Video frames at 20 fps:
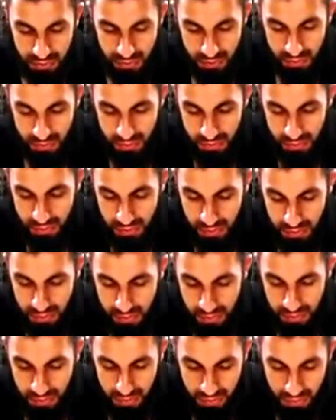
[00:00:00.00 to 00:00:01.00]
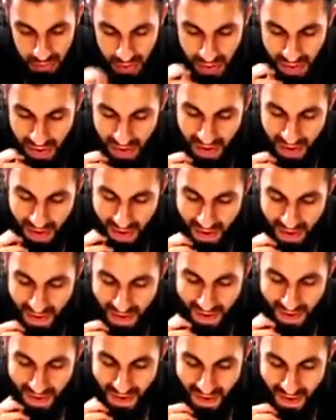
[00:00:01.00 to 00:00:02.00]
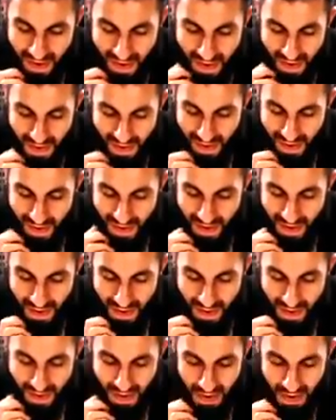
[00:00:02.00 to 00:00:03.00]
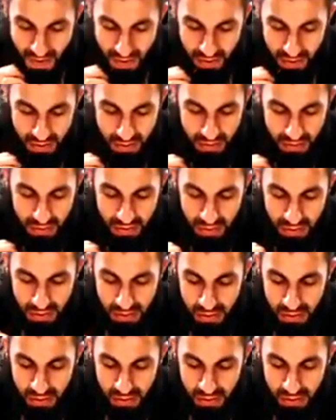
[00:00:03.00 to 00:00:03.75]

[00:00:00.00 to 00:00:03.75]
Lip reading: No one is speaking in this clip.